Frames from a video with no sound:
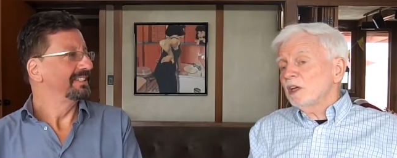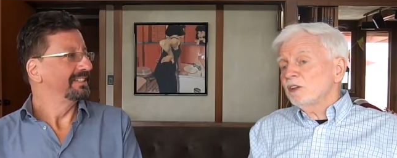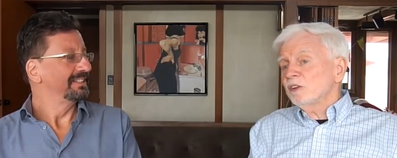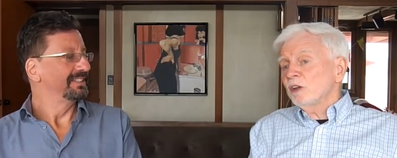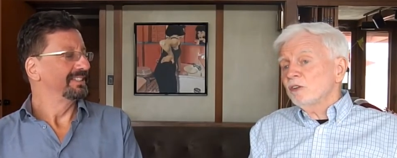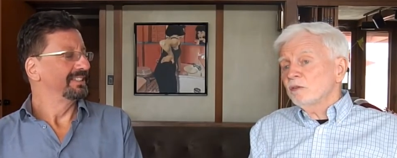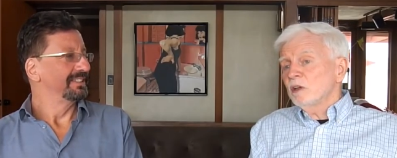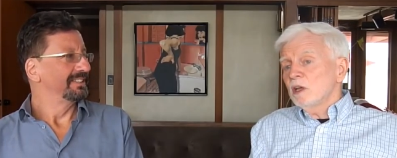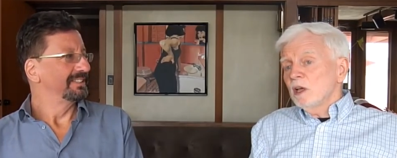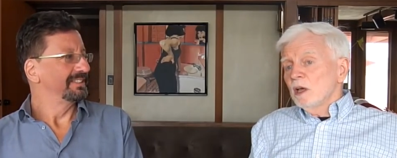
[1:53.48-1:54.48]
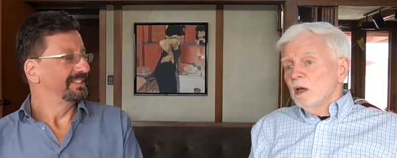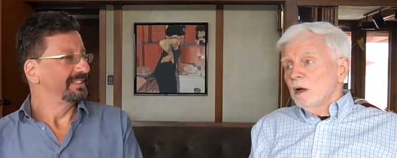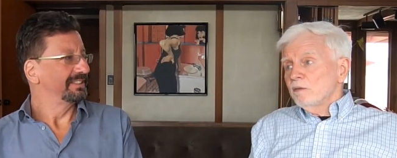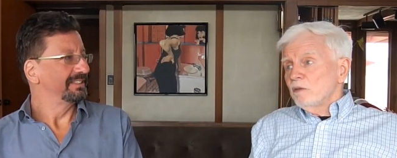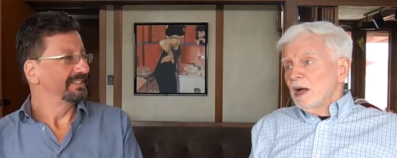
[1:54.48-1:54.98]
Speaker 1: that sense of,
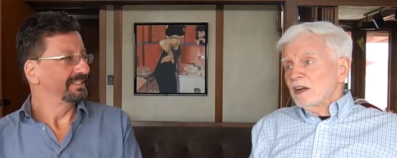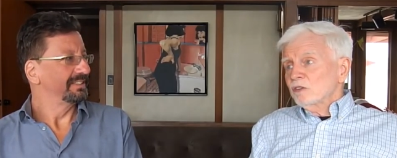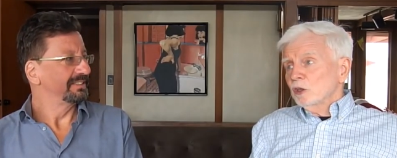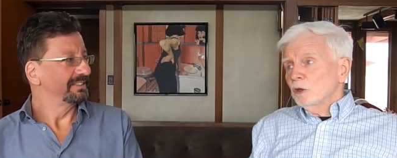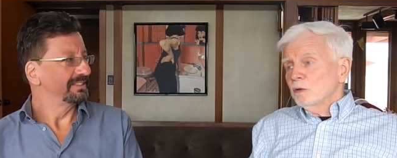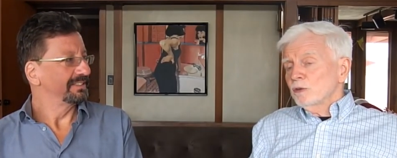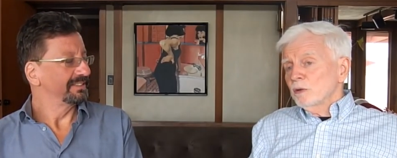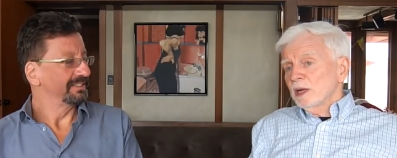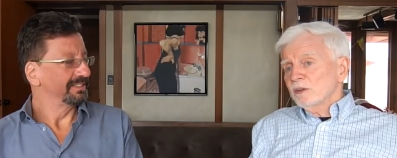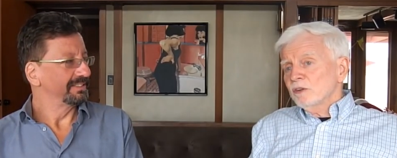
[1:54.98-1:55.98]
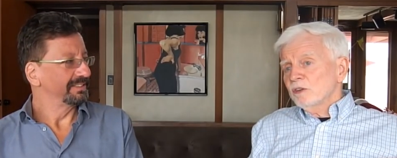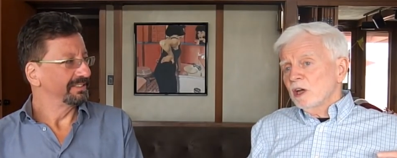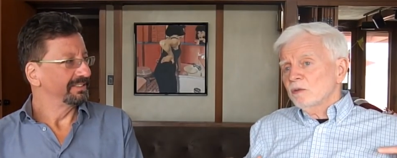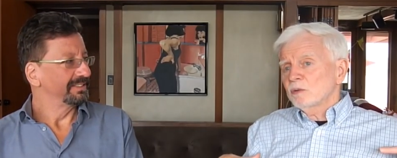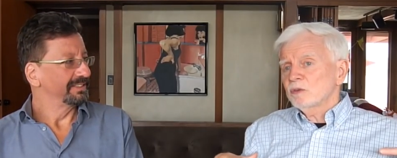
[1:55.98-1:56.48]
of actually going through that
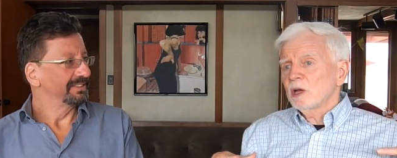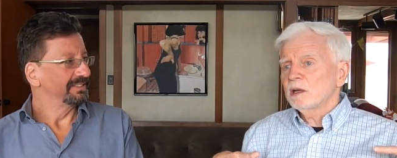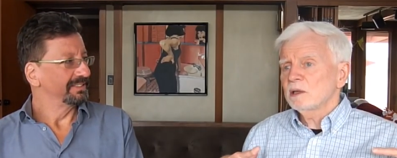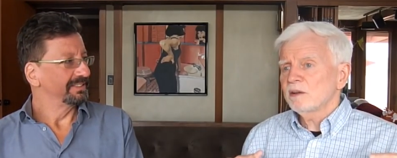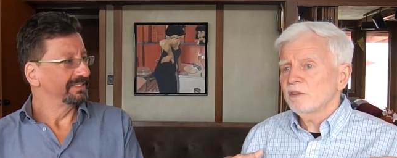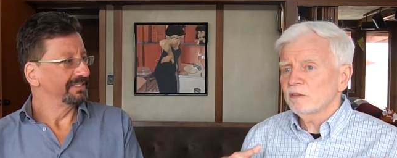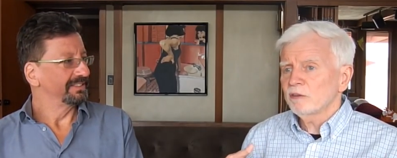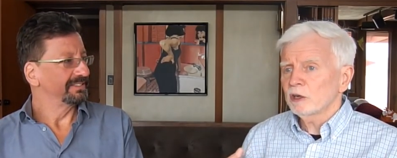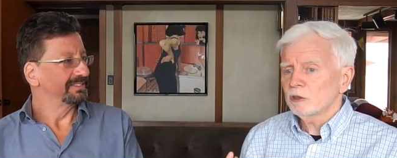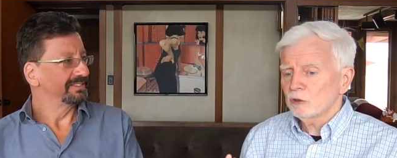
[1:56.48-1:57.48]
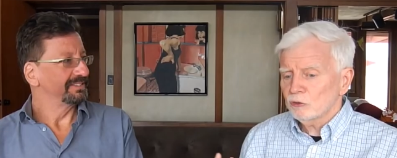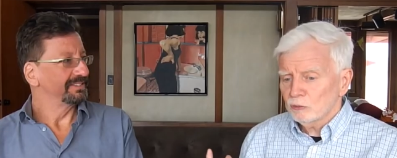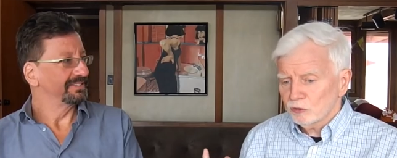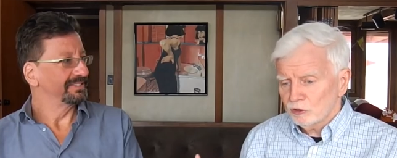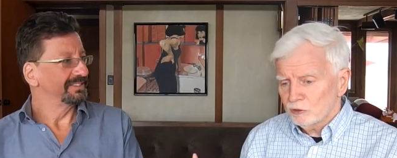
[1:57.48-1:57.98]
exercise, which I found very useful,
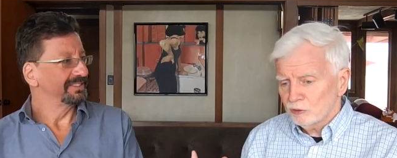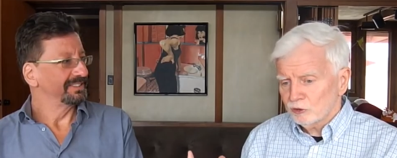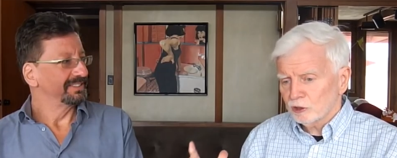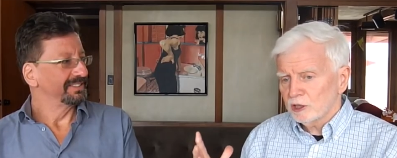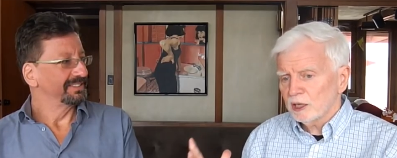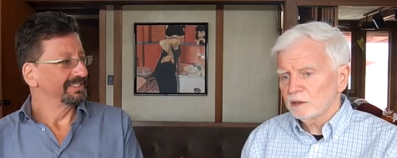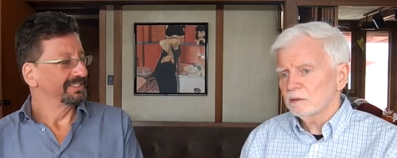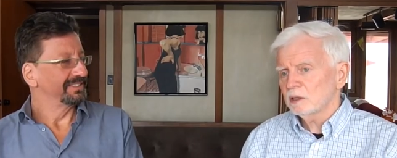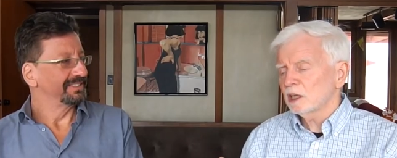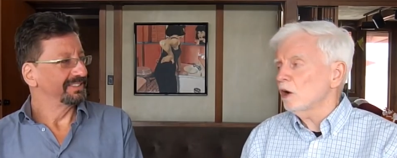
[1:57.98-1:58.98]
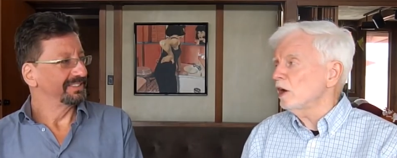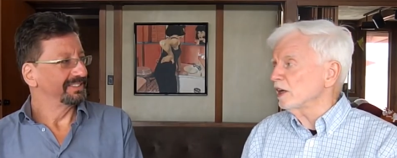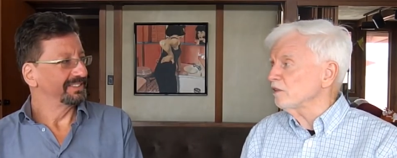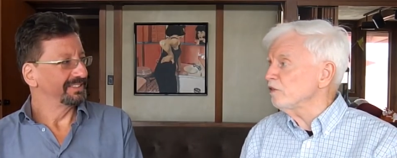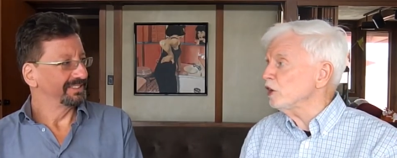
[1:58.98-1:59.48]
was to, was to get an
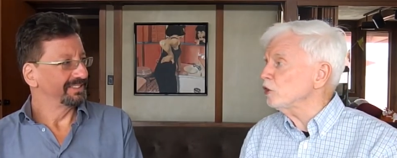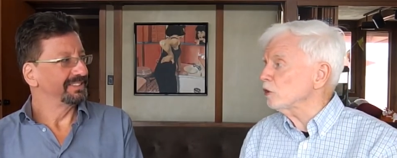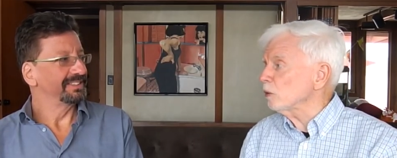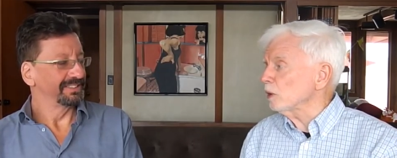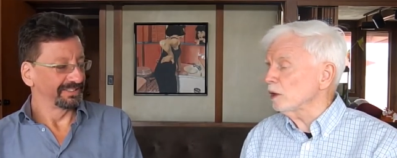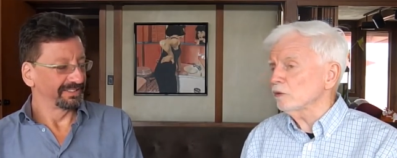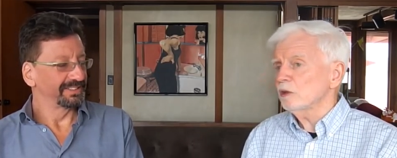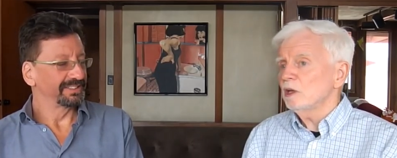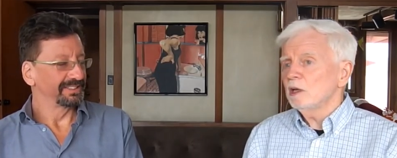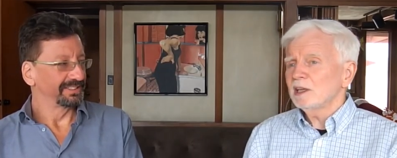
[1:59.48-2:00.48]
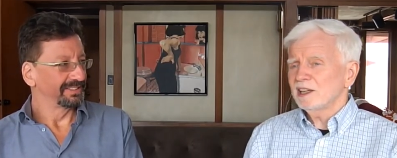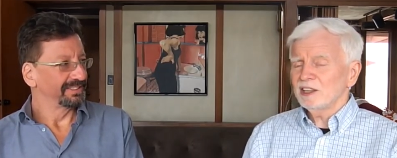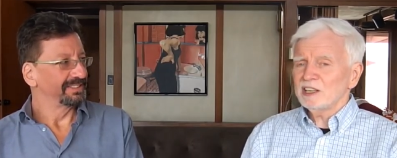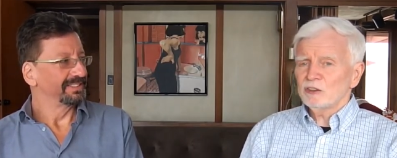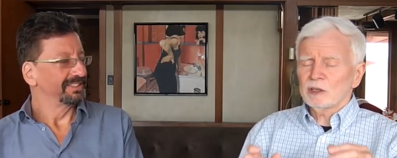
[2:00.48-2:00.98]
iconic figure or else, because you
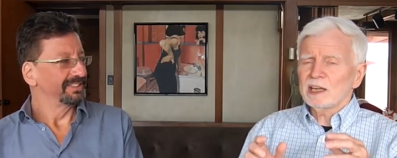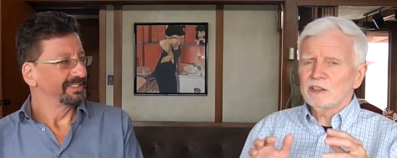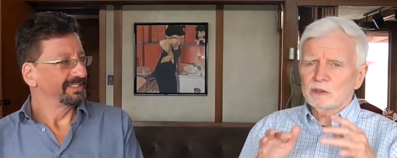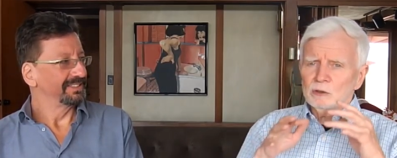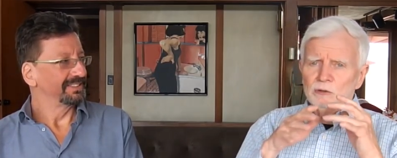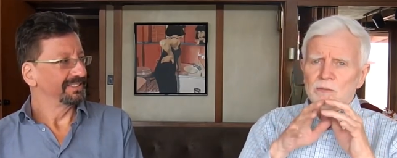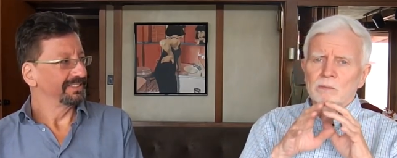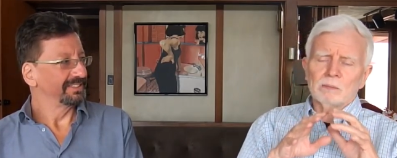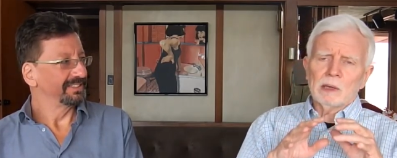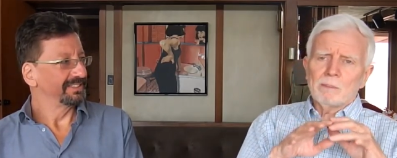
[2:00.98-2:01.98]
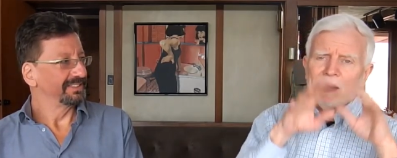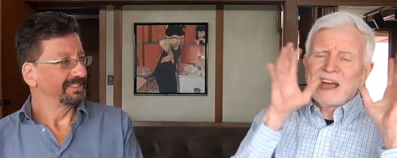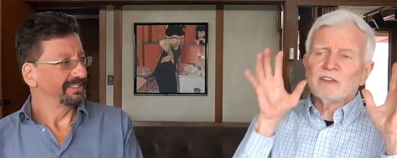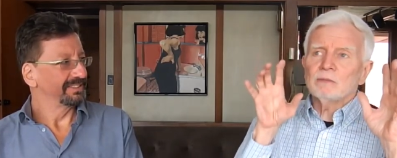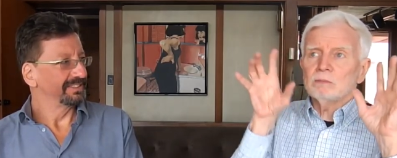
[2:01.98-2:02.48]
can't just, I just couldn't imagine